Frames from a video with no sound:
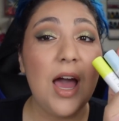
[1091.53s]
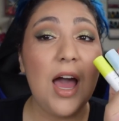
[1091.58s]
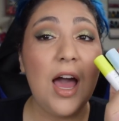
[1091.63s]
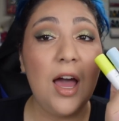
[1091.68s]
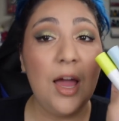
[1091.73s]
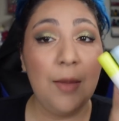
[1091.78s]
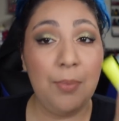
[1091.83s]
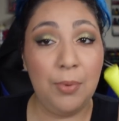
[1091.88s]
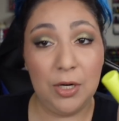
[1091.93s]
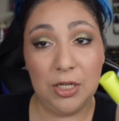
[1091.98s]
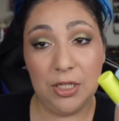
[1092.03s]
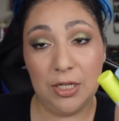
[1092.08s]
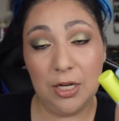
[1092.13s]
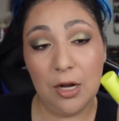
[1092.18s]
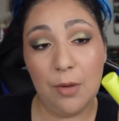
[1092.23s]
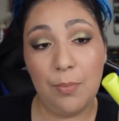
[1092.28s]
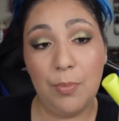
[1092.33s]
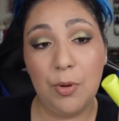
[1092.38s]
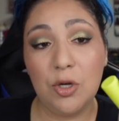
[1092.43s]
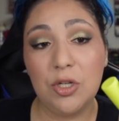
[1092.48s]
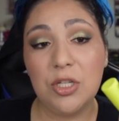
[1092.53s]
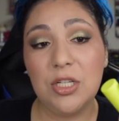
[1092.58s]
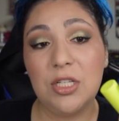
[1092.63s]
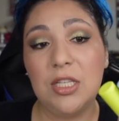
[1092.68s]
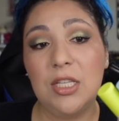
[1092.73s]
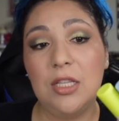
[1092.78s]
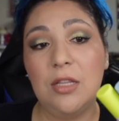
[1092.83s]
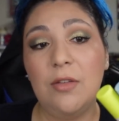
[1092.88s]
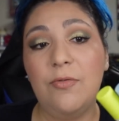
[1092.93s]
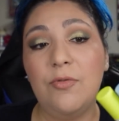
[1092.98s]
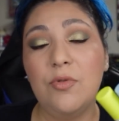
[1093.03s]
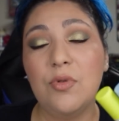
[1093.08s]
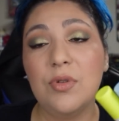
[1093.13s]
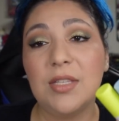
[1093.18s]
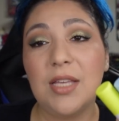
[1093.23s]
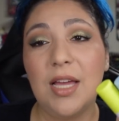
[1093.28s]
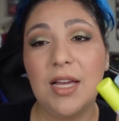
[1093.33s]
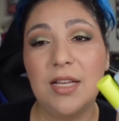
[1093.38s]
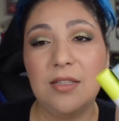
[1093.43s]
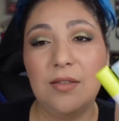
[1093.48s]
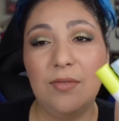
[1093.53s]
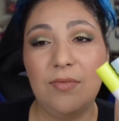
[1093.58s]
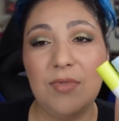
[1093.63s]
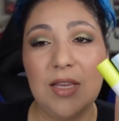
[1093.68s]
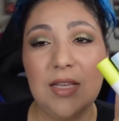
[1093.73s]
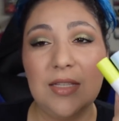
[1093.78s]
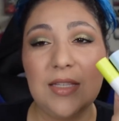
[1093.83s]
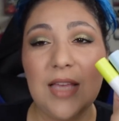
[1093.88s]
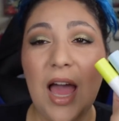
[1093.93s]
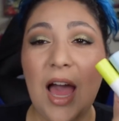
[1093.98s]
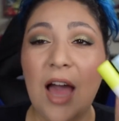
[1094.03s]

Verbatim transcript: I ended up purchasing the full size of these